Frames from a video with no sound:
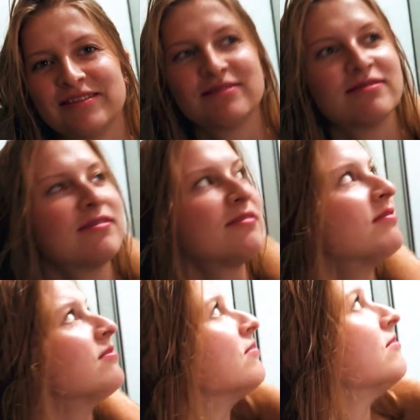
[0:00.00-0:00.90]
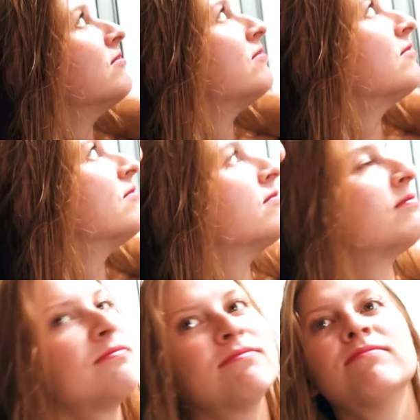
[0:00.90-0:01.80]

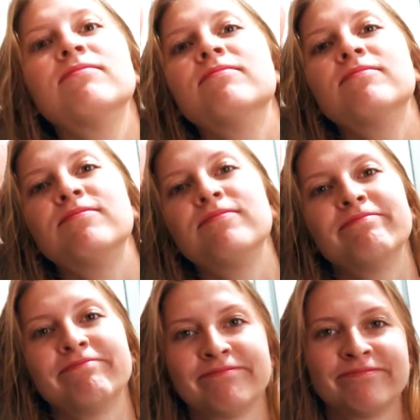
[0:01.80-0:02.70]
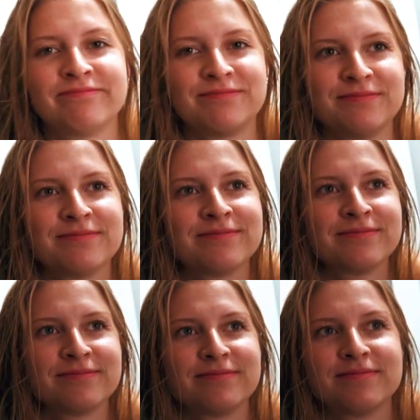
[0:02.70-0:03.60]

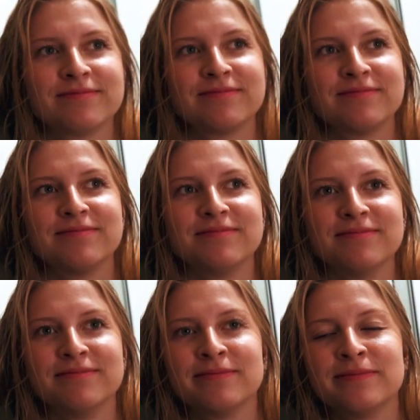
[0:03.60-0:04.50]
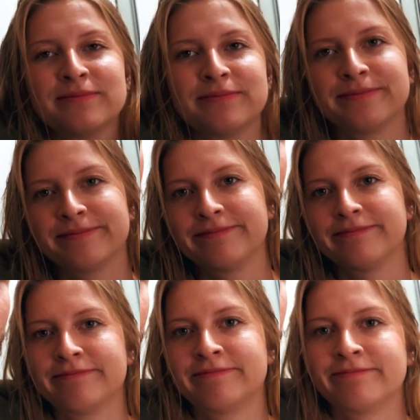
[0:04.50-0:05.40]

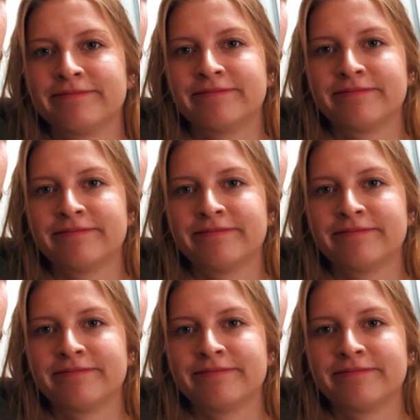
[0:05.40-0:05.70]
(silent)